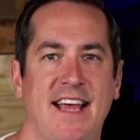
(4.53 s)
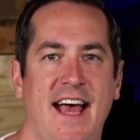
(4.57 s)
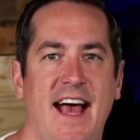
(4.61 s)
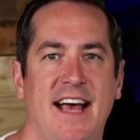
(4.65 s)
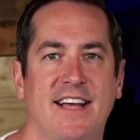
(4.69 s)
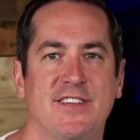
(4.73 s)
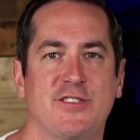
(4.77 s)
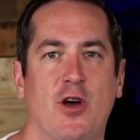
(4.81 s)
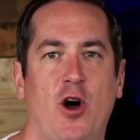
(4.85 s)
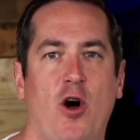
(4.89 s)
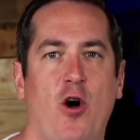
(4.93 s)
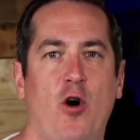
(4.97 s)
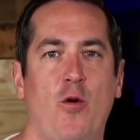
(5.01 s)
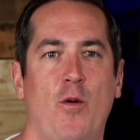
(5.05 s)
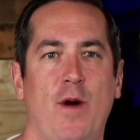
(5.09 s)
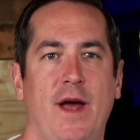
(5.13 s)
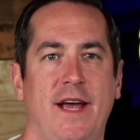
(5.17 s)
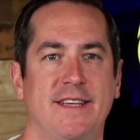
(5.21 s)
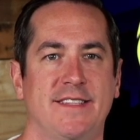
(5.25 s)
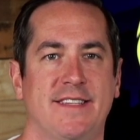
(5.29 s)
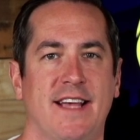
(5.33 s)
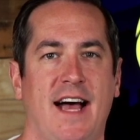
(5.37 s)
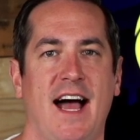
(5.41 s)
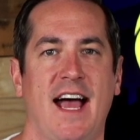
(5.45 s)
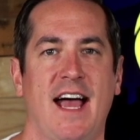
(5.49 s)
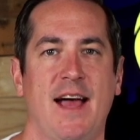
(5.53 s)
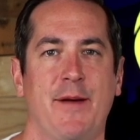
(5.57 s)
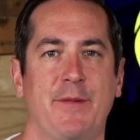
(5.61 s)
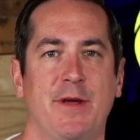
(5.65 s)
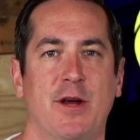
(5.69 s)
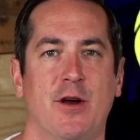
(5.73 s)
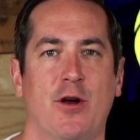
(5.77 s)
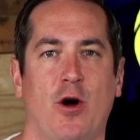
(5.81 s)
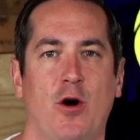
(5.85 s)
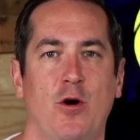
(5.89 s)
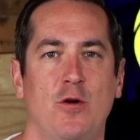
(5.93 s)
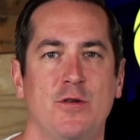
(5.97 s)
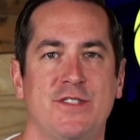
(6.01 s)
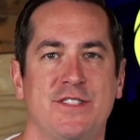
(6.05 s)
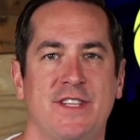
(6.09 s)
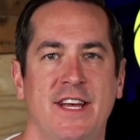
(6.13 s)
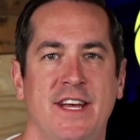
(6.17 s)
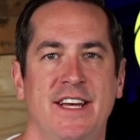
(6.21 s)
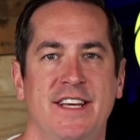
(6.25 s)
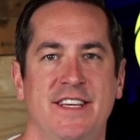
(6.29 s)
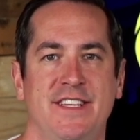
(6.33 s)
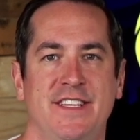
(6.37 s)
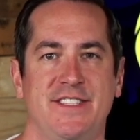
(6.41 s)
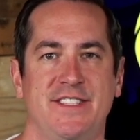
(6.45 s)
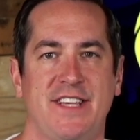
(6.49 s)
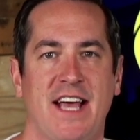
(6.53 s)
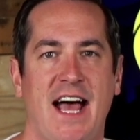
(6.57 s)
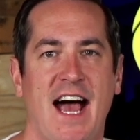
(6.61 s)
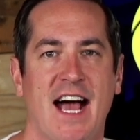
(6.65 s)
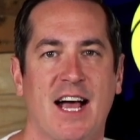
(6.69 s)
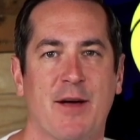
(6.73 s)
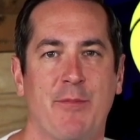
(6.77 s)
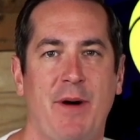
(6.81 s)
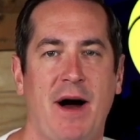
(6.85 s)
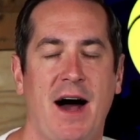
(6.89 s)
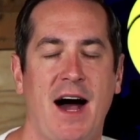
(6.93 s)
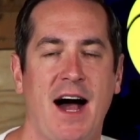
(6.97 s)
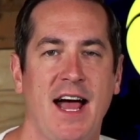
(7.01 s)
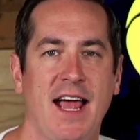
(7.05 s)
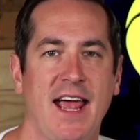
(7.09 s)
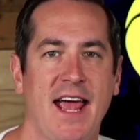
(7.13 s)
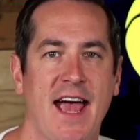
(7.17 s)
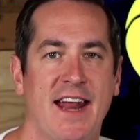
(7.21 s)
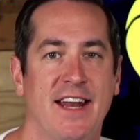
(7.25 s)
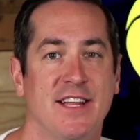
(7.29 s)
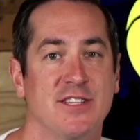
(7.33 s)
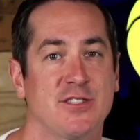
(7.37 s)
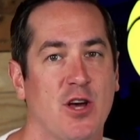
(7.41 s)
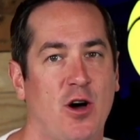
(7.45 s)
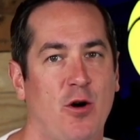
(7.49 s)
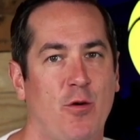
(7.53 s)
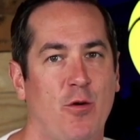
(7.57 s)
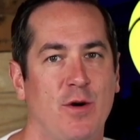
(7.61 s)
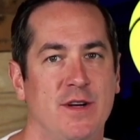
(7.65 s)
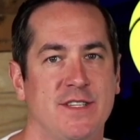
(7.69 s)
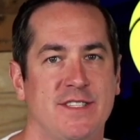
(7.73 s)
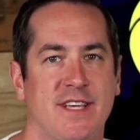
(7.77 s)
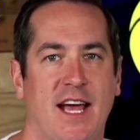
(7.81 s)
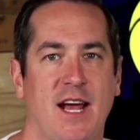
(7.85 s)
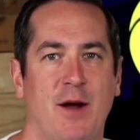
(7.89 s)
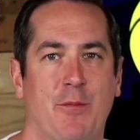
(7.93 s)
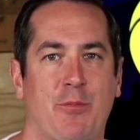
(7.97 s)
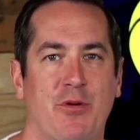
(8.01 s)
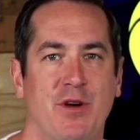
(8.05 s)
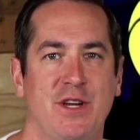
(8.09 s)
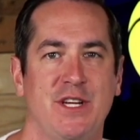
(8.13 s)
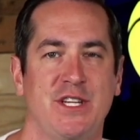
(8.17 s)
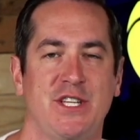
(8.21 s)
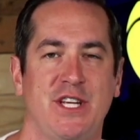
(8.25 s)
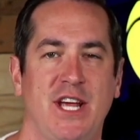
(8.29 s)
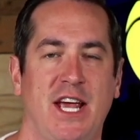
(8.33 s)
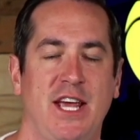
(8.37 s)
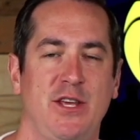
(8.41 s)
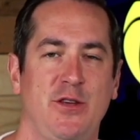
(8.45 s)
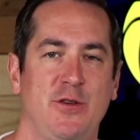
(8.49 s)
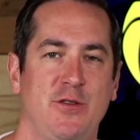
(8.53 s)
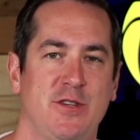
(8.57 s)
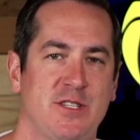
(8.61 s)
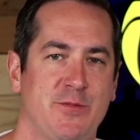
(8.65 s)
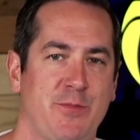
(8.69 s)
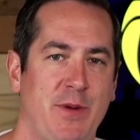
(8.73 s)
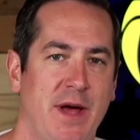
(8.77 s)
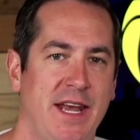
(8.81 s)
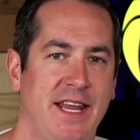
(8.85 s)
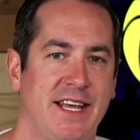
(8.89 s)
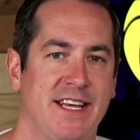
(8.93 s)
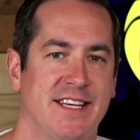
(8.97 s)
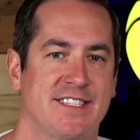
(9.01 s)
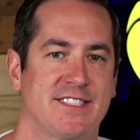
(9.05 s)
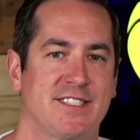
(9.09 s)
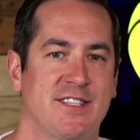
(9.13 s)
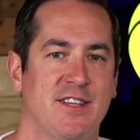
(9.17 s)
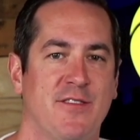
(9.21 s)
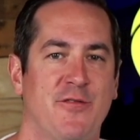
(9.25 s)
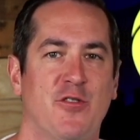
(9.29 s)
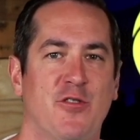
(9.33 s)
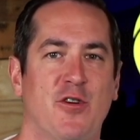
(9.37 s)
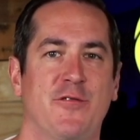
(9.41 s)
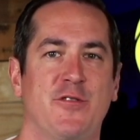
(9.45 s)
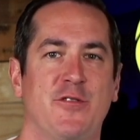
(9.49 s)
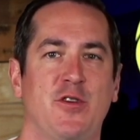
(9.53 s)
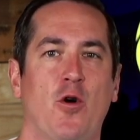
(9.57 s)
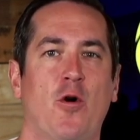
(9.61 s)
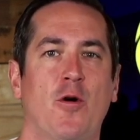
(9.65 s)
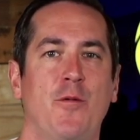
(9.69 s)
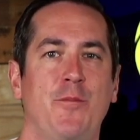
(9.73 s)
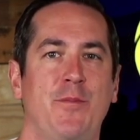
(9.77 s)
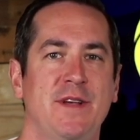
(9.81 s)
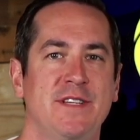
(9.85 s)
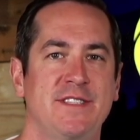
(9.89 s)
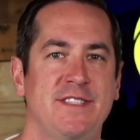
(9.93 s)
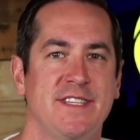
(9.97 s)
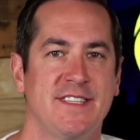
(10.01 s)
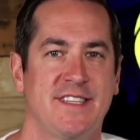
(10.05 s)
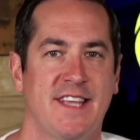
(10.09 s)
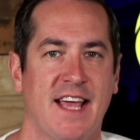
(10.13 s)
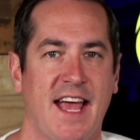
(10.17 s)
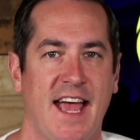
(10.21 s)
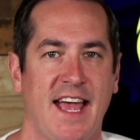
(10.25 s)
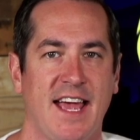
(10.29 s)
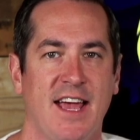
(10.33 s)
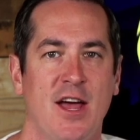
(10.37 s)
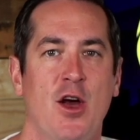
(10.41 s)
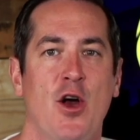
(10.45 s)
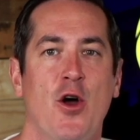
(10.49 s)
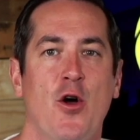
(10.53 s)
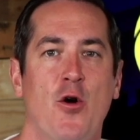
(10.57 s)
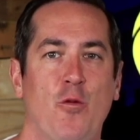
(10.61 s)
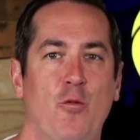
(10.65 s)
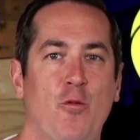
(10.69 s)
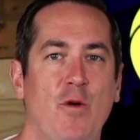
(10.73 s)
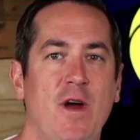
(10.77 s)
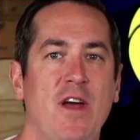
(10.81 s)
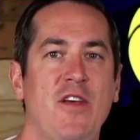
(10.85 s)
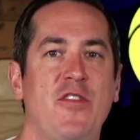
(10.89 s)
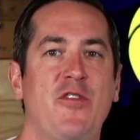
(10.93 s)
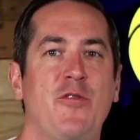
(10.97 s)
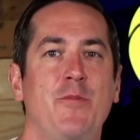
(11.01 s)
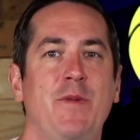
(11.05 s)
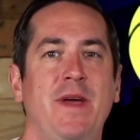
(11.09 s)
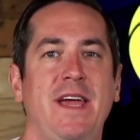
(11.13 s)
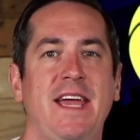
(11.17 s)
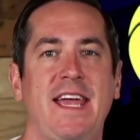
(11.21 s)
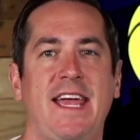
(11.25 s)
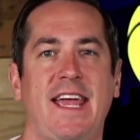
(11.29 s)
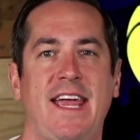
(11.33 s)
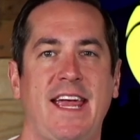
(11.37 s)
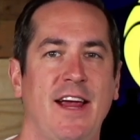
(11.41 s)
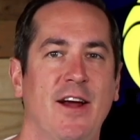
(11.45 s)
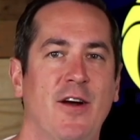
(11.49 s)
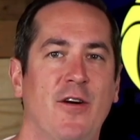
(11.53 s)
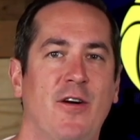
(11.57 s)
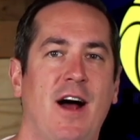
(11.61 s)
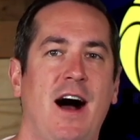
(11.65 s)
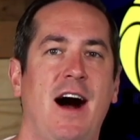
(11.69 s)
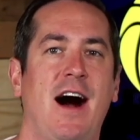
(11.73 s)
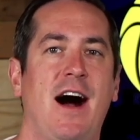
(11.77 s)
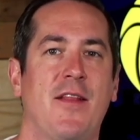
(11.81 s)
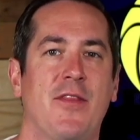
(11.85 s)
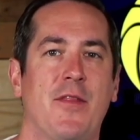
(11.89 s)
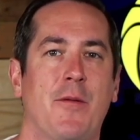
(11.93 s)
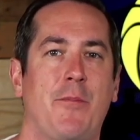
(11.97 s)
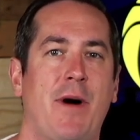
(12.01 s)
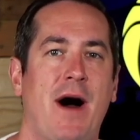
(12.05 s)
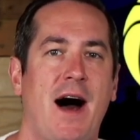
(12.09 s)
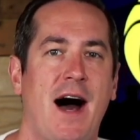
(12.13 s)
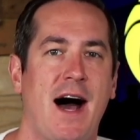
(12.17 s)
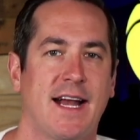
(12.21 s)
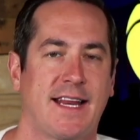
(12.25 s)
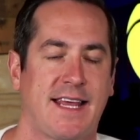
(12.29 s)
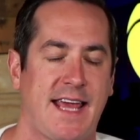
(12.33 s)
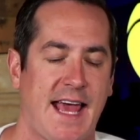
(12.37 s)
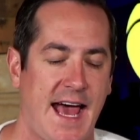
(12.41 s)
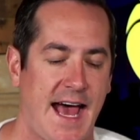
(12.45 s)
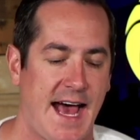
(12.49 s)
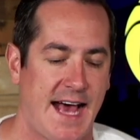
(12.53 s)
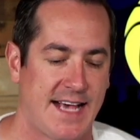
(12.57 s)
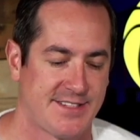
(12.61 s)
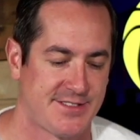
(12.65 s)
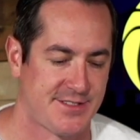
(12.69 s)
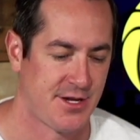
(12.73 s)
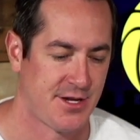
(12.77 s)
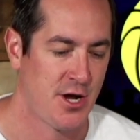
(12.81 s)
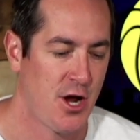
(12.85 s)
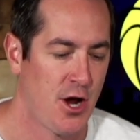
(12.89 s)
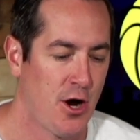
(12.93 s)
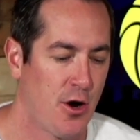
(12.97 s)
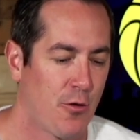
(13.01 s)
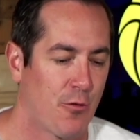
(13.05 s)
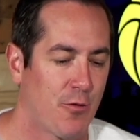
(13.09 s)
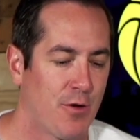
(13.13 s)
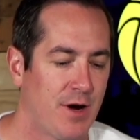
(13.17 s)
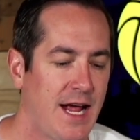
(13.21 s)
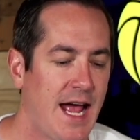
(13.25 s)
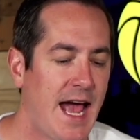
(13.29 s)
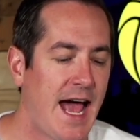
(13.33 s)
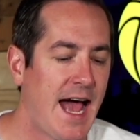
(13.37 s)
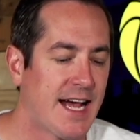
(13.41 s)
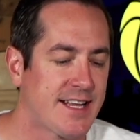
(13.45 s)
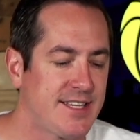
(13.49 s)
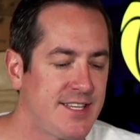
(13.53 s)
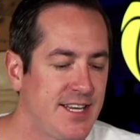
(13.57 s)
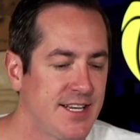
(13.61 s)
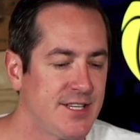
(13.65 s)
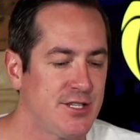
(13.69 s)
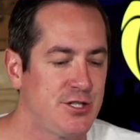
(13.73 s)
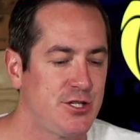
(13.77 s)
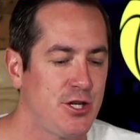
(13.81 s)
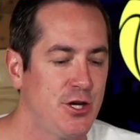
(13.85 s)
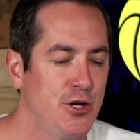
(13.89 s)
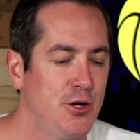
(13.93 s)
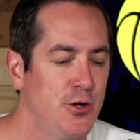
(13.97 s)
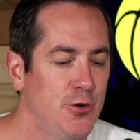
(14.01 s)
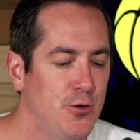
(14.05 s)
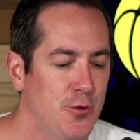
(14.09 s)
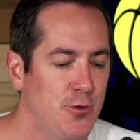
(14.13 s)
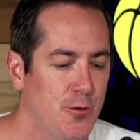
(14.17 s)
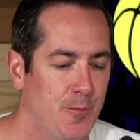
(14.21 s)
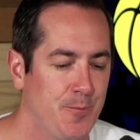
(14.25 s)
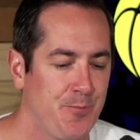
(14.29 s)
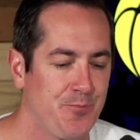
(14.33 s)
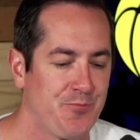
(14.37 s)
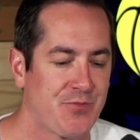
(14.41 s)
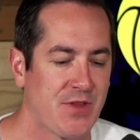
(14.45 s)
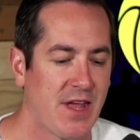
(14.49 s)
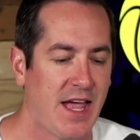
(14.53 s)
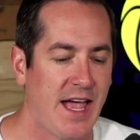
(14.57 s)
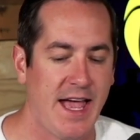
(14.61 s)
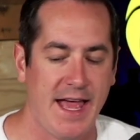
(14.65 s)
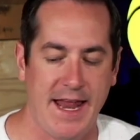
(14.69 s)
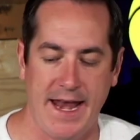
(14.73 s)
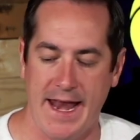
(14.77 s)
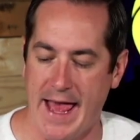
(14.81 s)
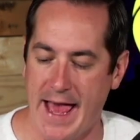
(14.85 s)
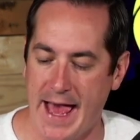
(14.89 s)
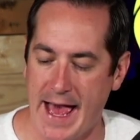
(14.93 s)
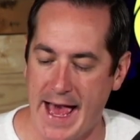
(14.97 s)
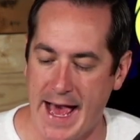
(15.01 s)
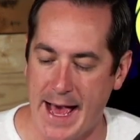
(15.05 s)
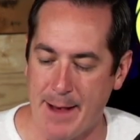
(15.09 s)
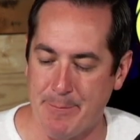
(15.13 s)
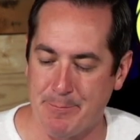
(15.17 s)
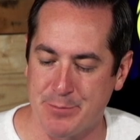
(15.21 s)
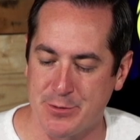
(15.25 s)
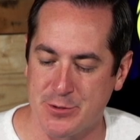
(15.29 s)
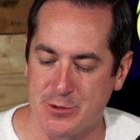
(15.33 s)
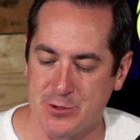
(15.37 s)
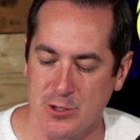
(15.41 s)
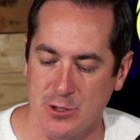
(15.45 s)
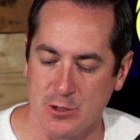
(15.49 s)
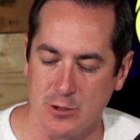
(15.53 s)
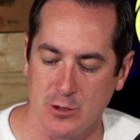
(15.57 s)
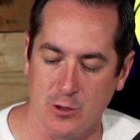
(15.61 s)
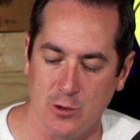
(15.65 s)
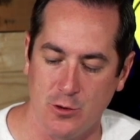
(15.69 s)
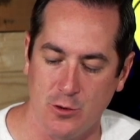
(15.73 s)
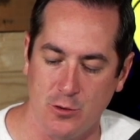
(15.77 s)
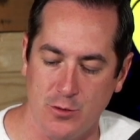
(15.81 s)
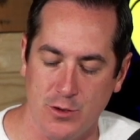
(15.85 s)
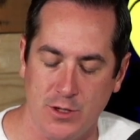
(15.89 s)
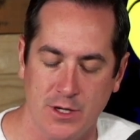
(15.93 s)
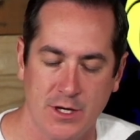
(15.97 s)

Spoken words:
As always, I am your host, Zach Bai, and as always, I appreciate you spending a sliver of your busy day with me here on the podcast, reacting to an absolute